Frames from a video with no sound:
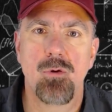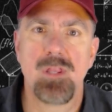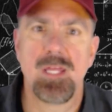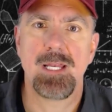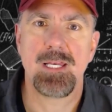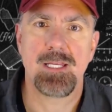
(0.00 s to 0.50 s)

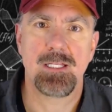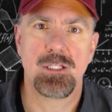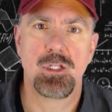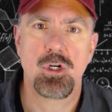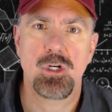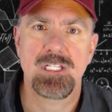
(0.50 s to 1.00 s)
that
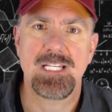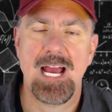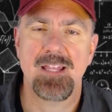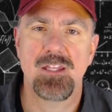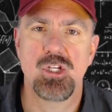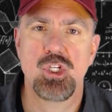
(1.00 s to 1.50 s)
looks
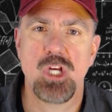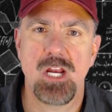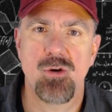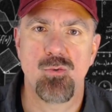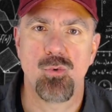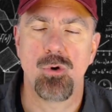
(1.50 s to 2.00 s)
at the
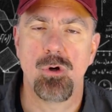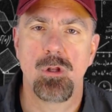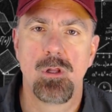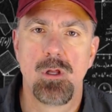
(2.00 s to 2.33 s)
chain rule.